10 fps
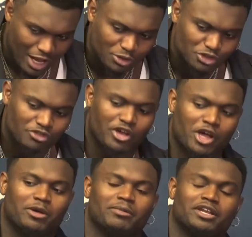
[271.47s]
How would you
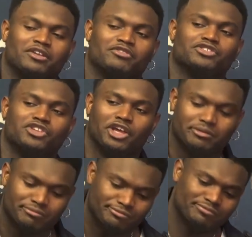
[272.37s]
evaluate my defense
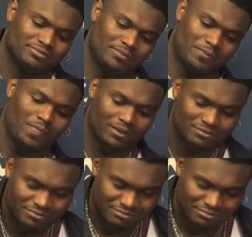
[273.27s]
tonight?